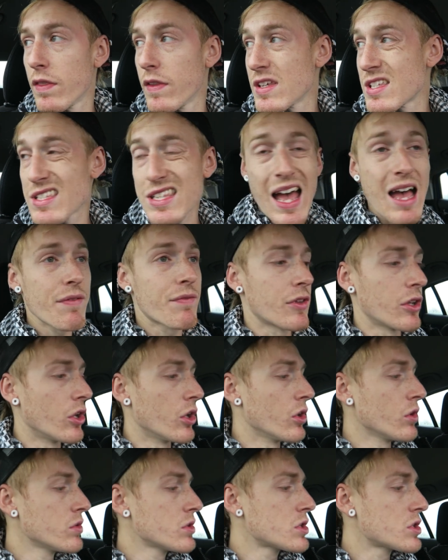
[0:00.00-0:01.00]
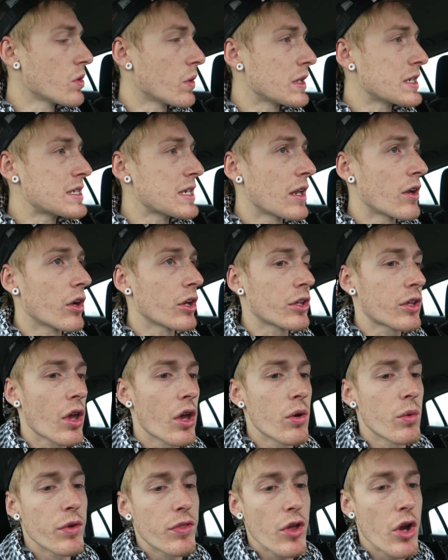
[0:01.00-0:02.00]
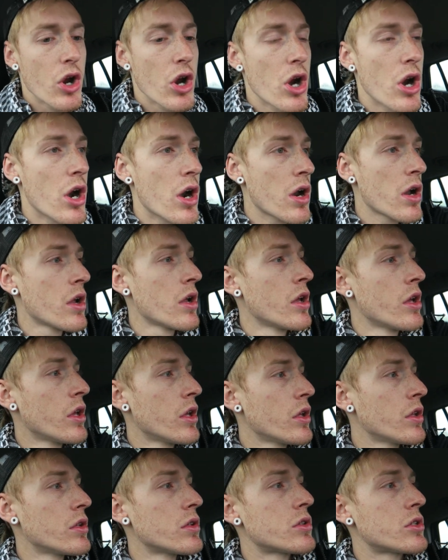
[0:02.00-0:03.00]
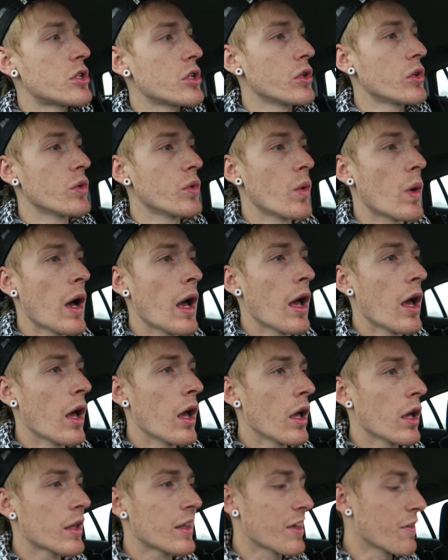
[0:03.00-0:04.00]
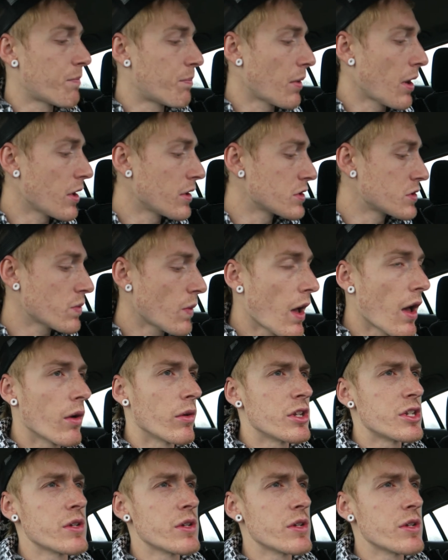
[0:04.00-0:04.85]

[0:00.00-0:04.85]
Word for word: this afternoon, so I said I'd go with her to give blood as well.